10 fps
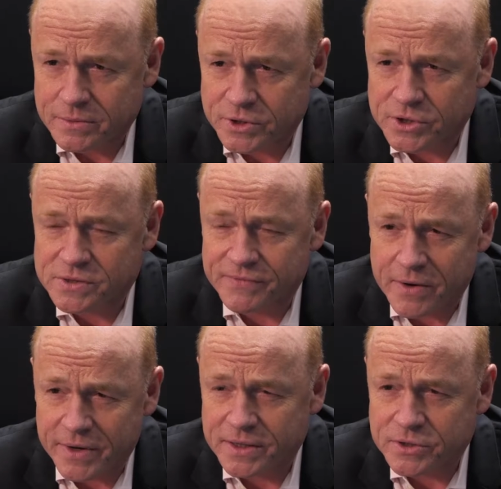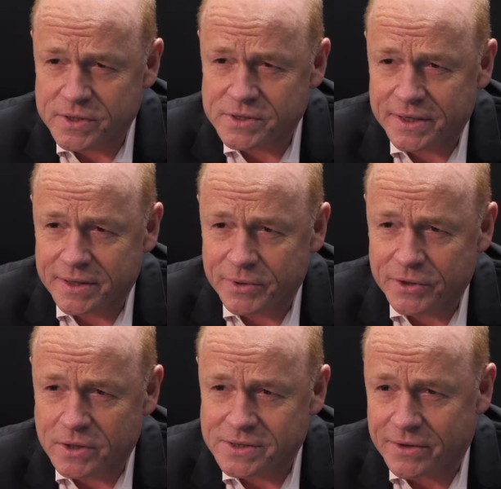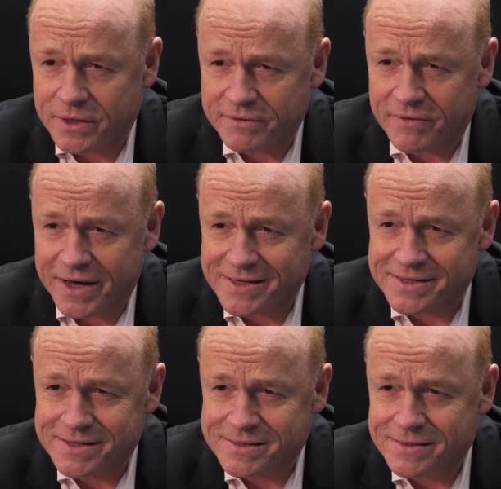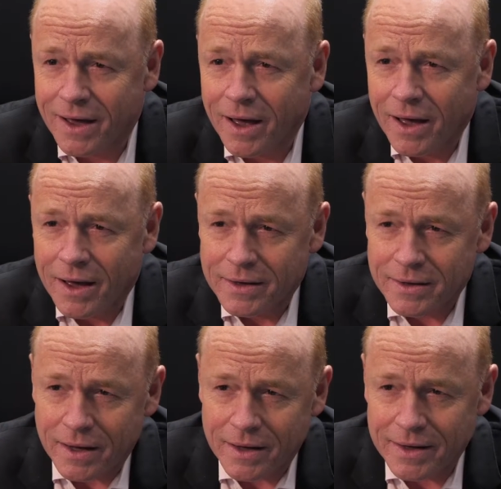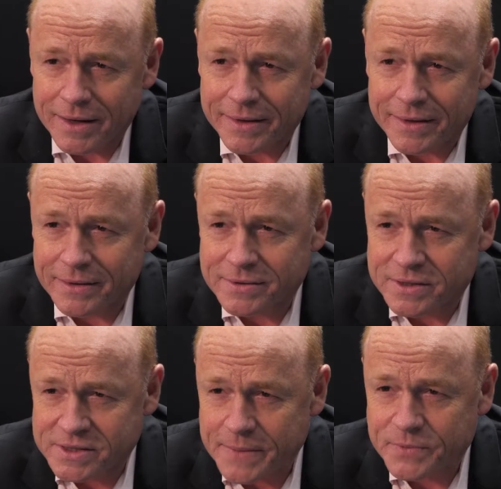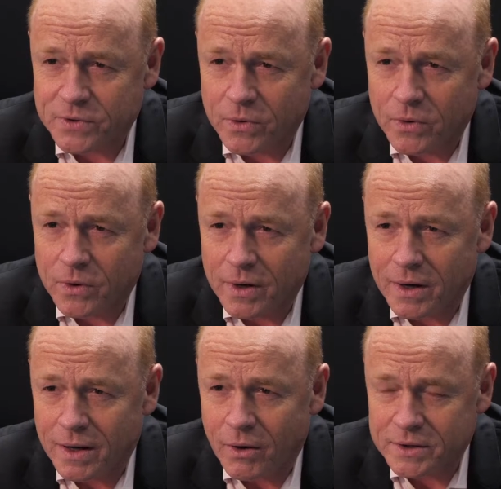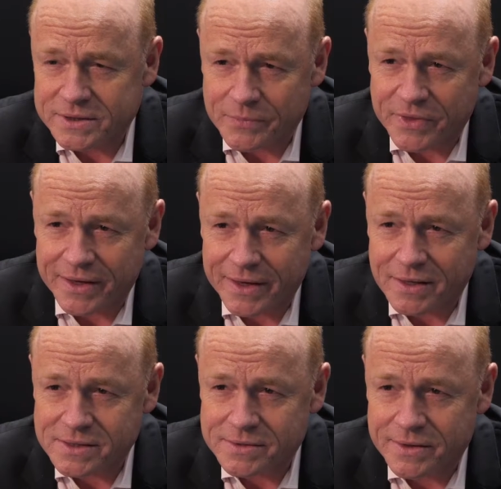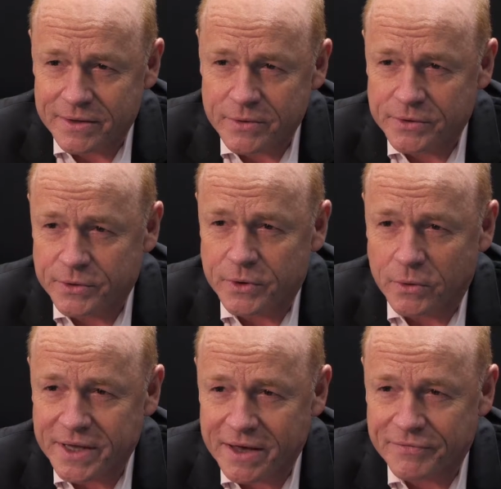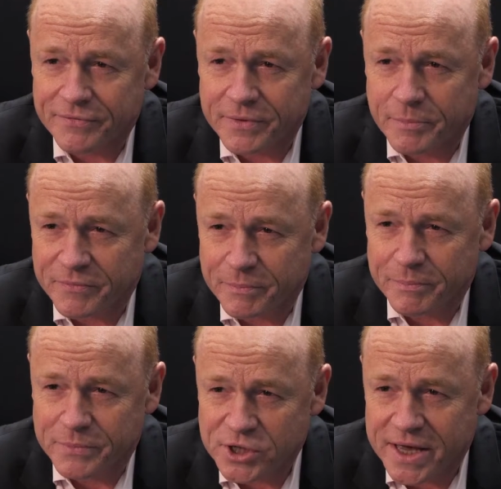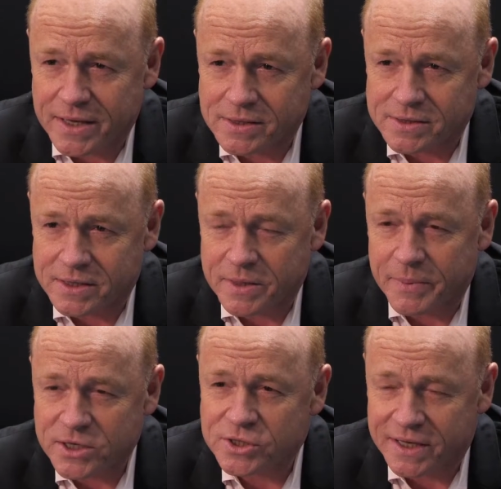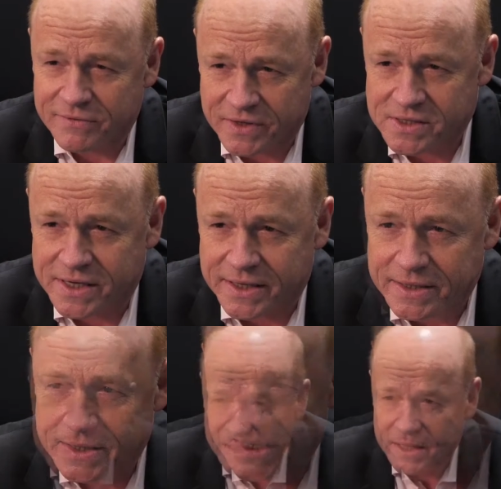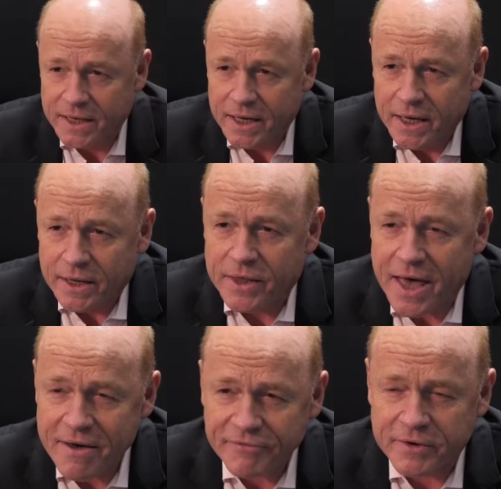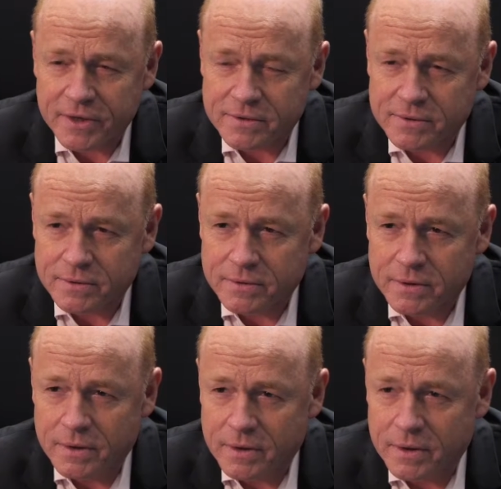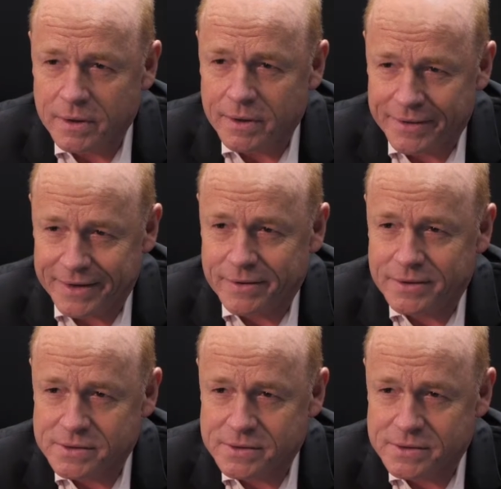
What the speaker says: which is very interesting because other devices like the septo or something else, there you don't have the chance that the patient can fixate. The effort that